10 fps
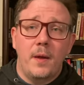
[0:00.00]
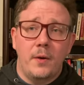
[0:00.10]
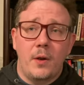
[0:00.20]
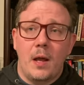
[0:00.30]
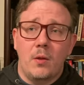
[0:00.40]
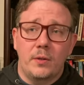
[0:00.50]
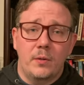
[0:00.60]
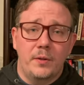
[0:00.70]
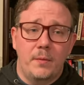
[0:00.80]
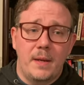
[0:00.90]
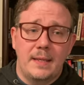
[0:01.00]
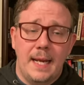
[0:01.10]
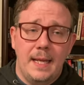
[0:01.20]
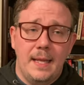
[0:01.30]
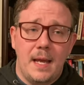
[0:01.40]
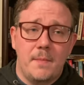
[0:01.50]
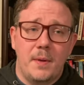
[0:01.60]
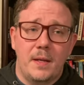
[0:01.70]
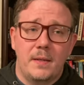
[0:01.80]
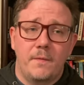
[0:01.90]
I don't know how long they'll, they'll maintain that,
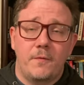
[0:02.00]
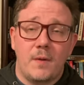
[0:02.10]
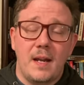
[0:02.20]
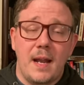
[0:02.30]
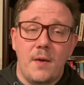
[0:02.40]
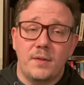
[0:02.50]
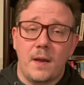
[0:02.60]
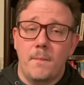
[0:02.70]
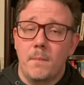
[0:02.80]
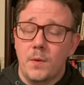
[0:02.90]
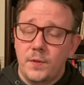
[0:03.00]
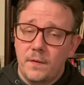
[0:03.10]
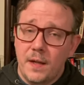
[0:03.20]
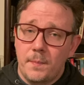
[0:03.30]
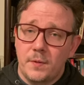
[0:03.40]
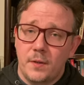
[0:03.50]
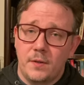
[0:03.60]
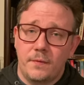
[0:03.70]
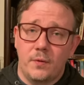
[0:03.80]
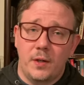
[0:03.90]
but for right now, it's got most of the
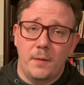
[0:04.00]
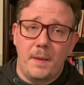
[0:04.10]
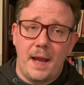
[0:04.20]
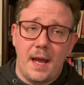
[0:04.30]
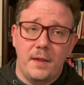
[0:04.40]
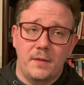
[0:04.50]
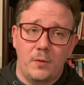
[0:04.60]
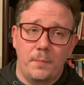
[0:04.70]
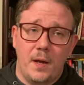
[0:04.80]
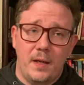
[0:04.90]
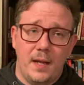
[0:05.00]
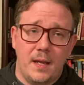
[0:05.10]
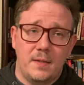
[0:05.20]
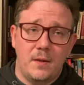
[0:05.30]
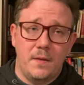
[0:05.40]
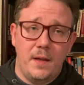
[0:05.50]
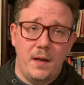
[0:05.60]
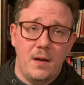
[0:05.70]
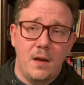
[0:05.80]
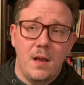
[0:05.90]
episodes of Crooked Path, his old podcast on
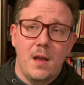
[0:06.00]
there.